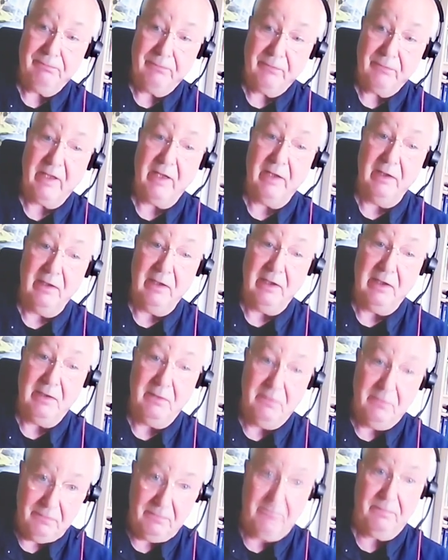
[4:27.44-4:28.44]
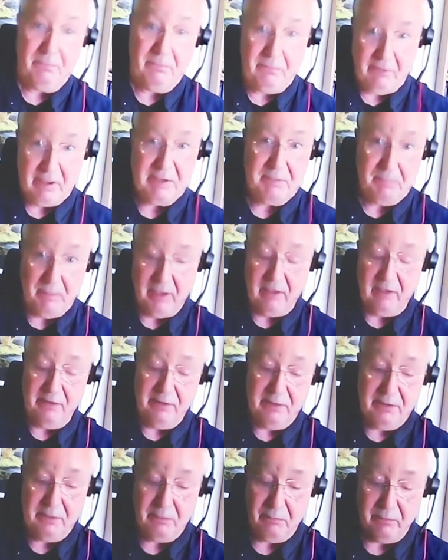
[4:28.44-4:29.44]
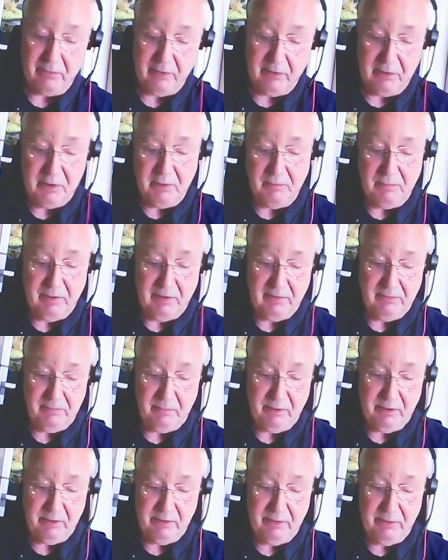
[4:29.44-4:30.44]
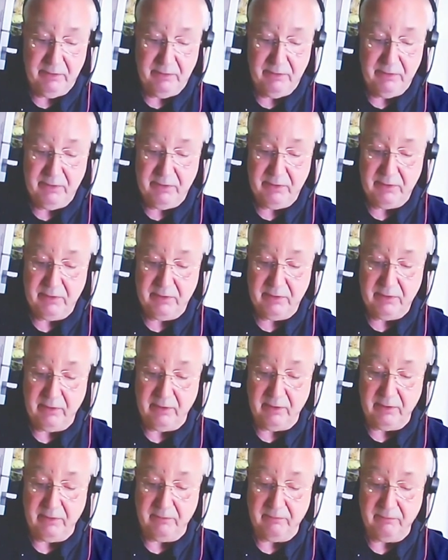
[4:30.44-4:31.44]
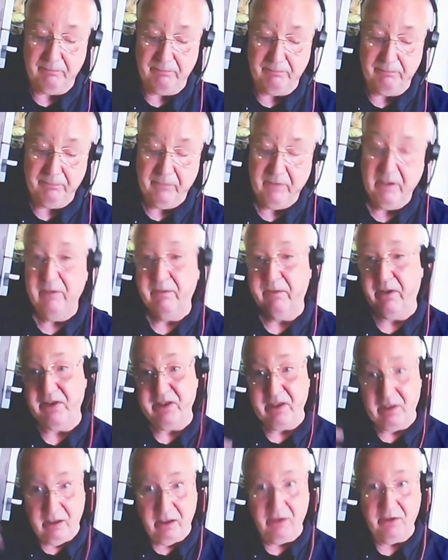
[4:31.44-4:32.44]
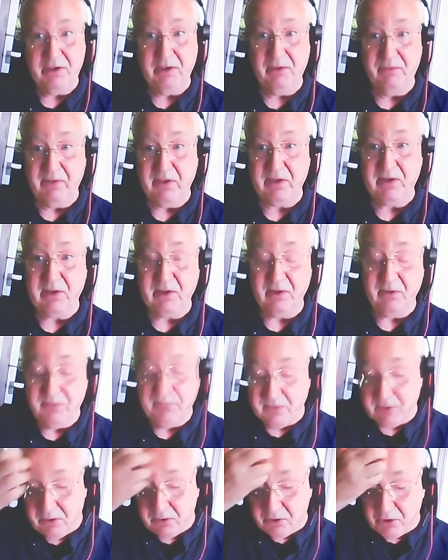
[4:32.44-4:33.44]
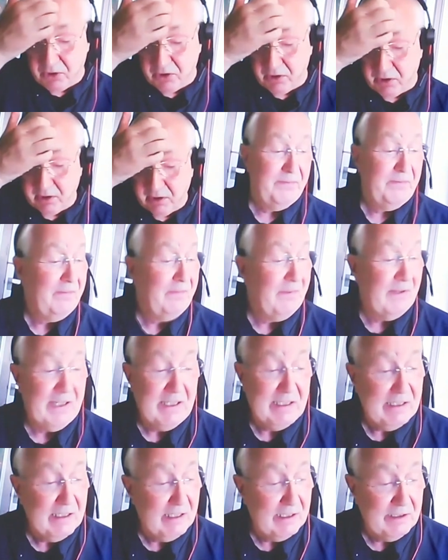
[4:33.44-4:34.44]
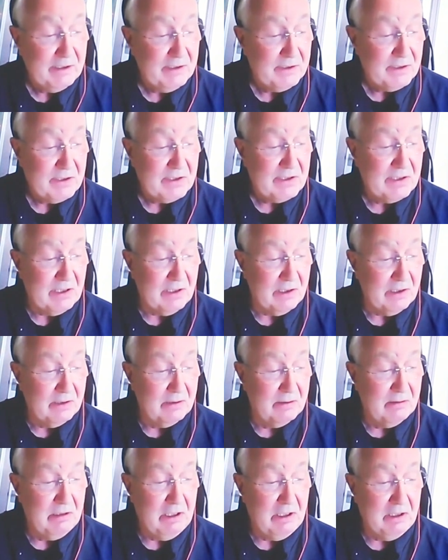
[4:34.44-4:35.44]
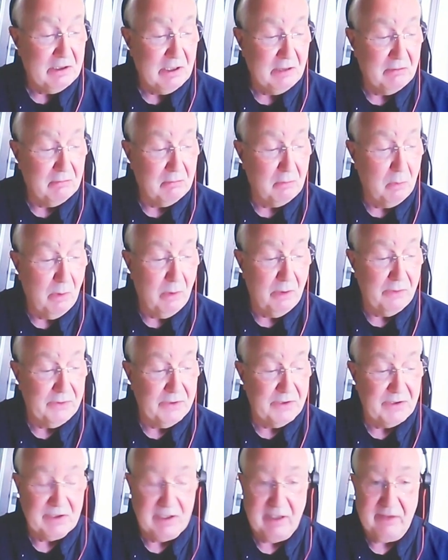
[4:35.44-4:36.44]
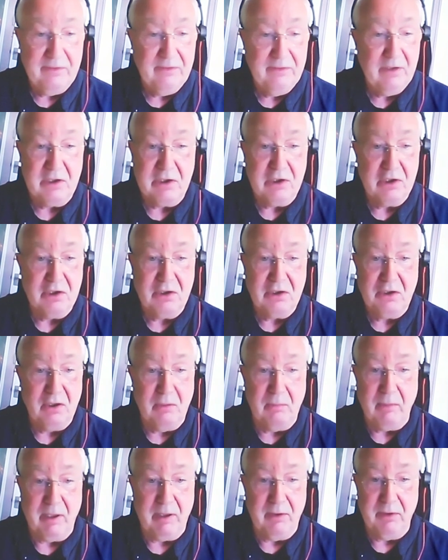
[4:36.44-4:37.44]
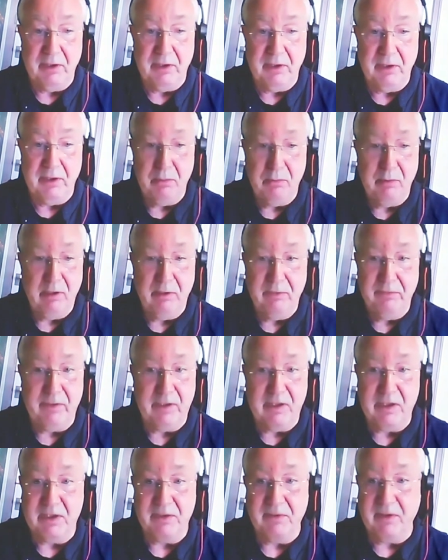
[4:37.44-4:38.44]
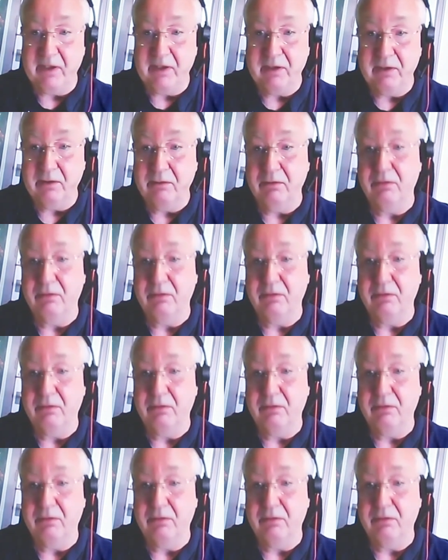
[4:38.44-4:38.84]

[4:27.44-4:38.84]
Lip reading: and leave things behind when they should be left behind. Finding it hard to invest in the future. Feelings that you don't quite understand that just come out of nowhere. Feelings of anger or